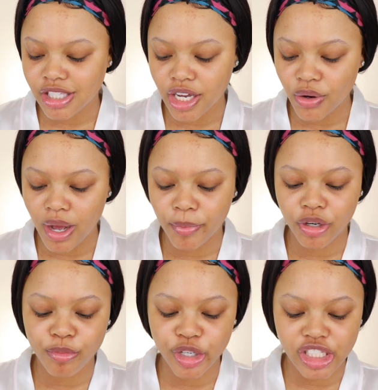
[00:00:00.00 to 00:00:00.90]
so i'm
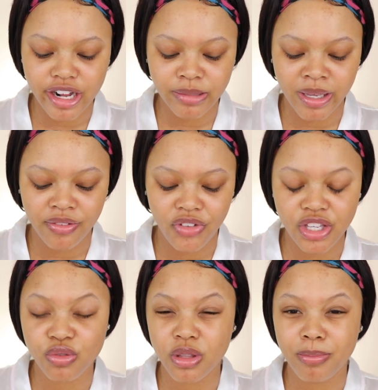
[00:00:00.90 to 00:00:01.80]
going to moisturize my
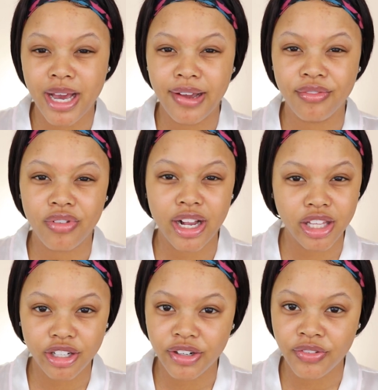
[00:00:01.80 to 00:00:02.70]
face with my
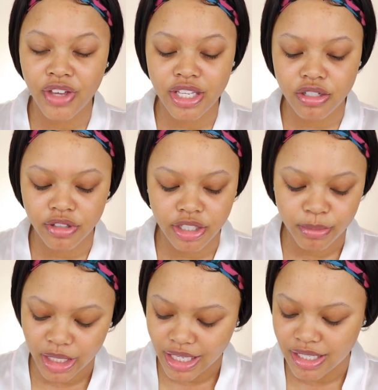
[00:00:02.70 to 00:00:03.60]
regular face cream
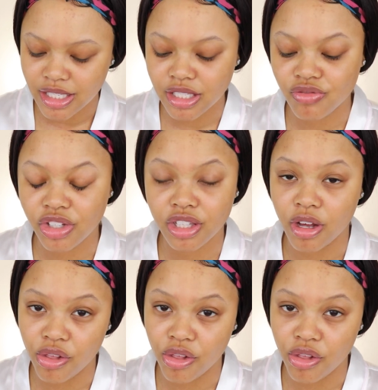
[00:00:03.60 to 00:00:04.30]
because this is really the